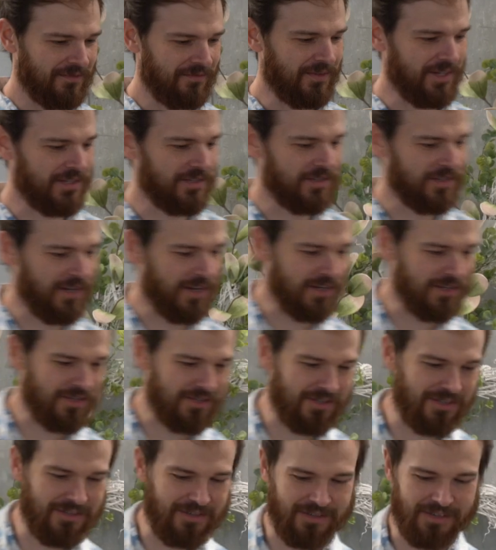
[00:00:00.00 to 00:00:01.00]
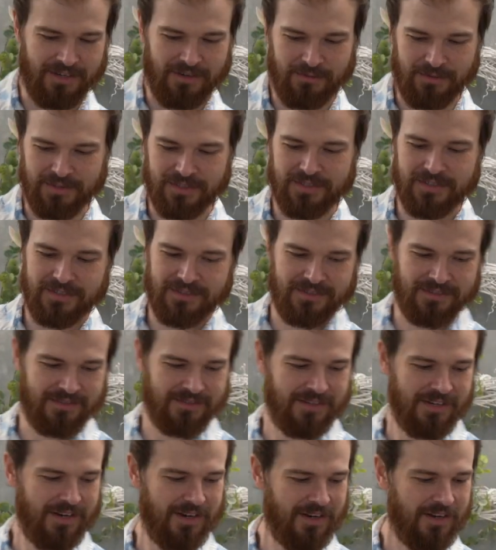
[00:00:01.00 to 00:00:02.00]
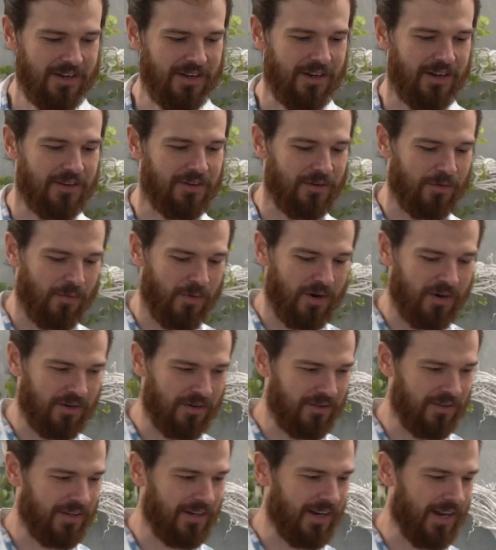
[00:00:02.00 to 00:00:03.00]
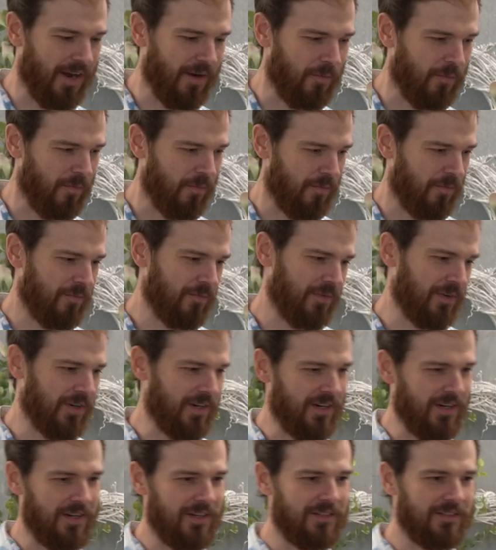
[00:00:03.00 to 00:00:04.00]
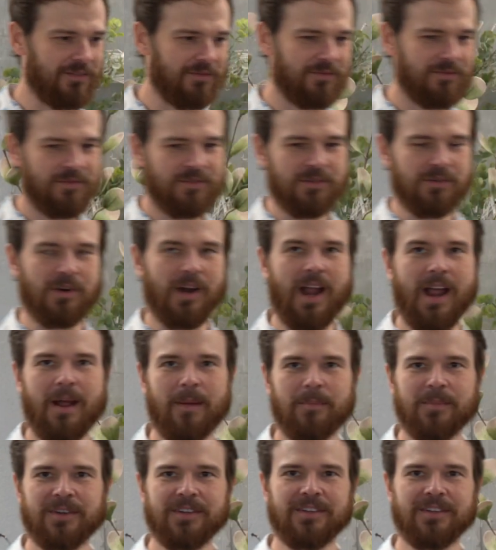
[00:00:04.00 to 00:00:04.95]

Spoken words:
vegetation that was underwater that got trapped